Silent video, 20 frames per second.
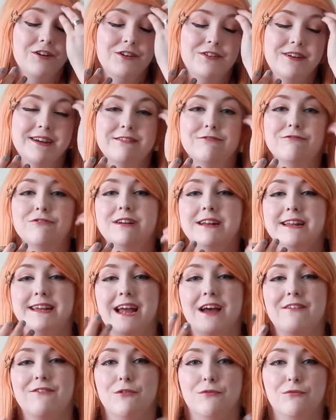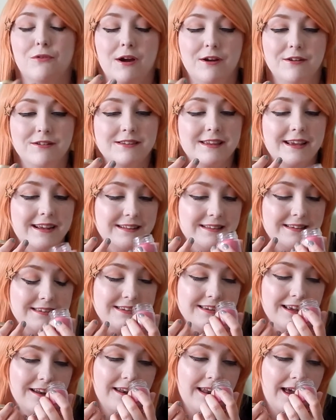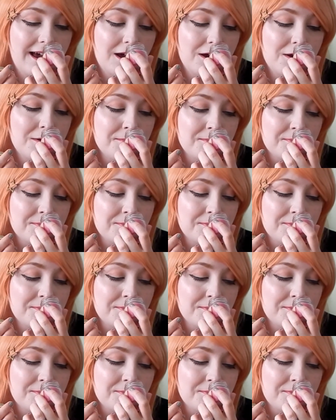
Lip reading: You can really get the rose hints in there,